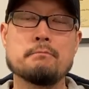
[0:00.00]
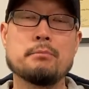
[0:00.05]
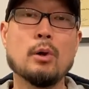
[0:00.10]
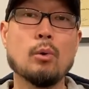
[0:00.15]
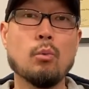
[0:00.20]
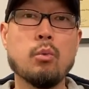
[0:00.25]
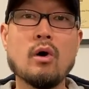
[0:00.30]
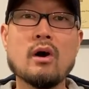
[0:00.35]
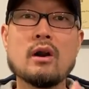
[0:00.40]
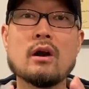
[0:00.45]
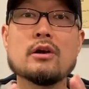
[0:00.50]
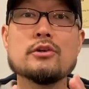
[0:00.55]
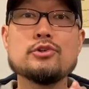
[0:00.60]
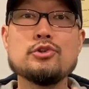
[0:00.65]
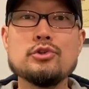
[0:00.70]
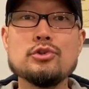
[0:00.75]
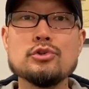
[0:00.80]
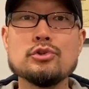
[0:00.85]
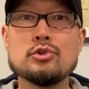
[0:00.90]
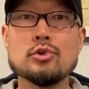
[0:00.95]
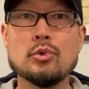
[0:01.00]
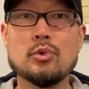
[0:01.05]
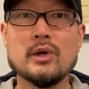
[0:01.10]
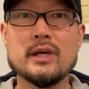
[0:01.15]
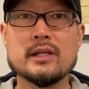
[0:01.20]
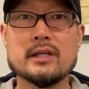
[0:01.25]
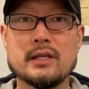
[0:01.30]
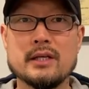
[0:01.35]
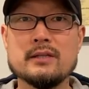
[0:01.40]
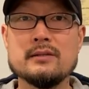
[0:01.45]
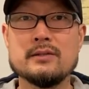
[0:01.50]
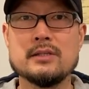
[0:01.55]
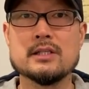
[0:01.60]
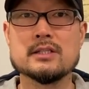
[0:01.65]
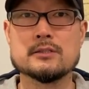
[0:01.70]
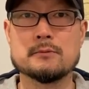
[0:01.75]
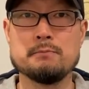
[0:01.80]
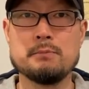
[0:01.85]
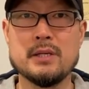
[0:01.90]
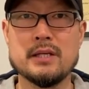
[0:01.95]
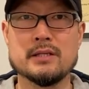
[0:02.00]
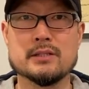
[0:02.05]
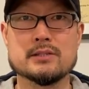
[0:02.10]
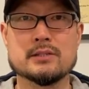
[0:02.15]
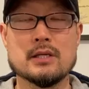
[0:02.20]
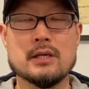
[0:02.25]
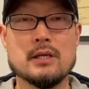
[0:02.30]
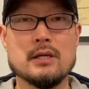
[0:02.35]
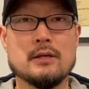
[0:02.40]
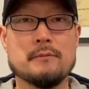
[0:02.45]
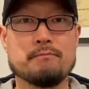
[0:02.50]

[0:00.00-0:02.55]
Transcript: But what are you doing in this midst?